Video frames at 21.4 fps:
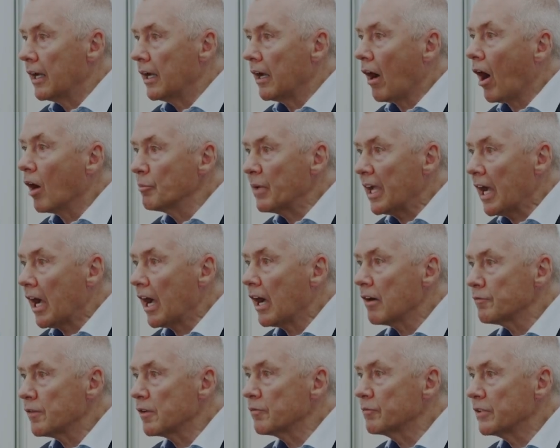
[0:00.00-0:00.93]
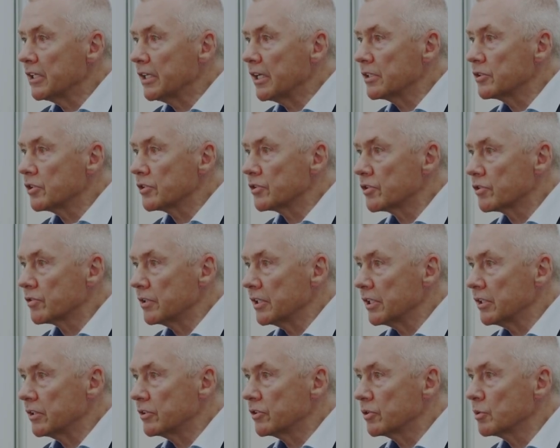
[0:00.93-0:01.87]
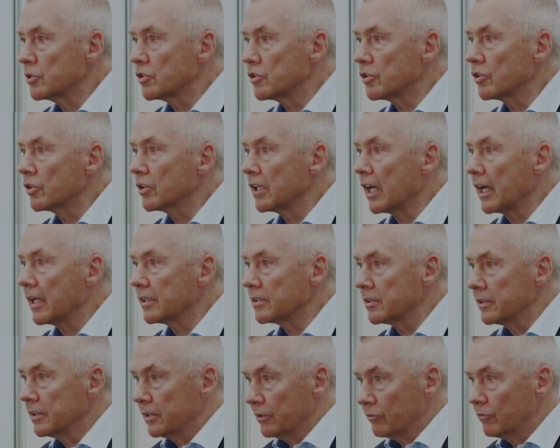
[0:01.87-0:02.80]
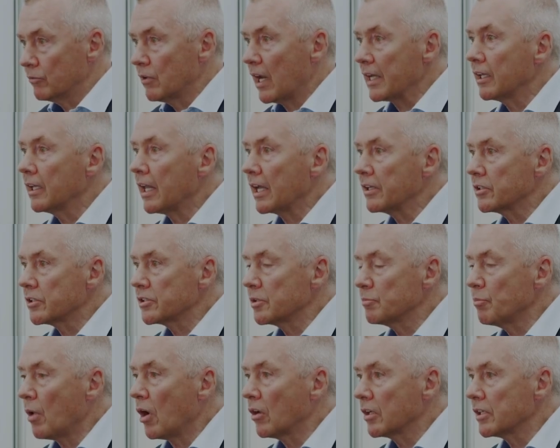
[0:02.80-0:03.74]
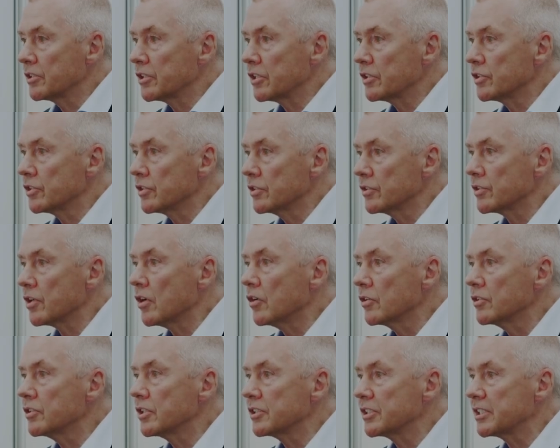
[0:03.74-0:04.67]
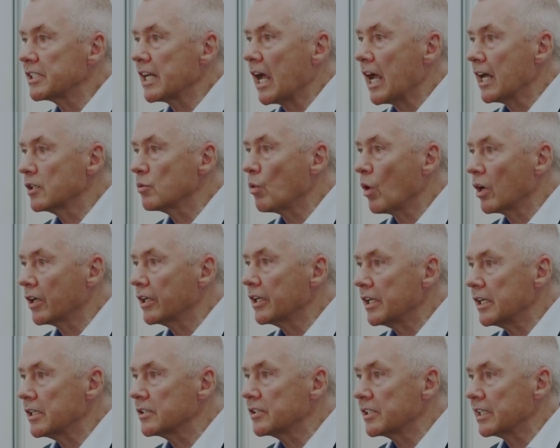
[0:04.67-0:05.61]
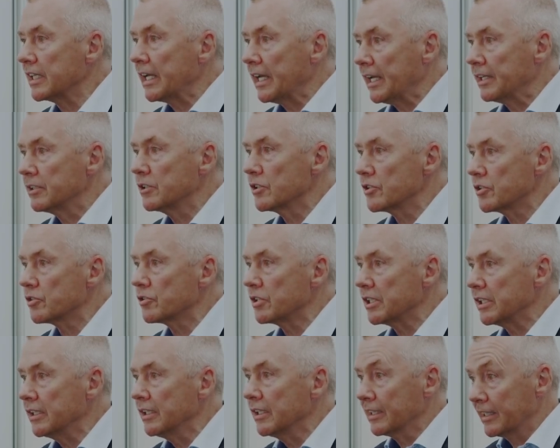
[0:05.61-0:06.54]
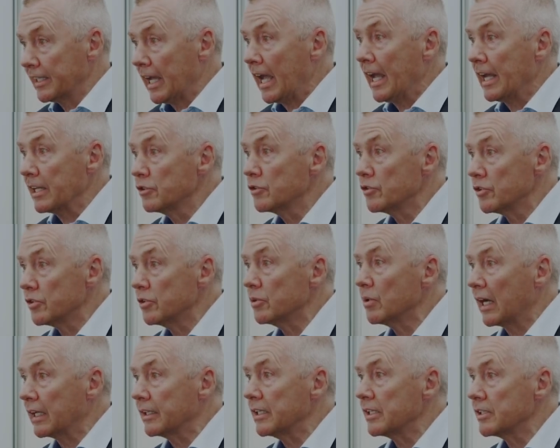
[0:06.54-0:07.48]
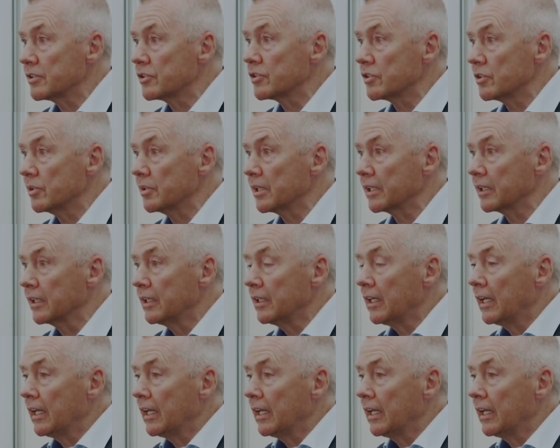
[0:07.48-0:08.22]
on behalf of the industry to ensure that regulators and politicians understand what it is the industry can do and is doing,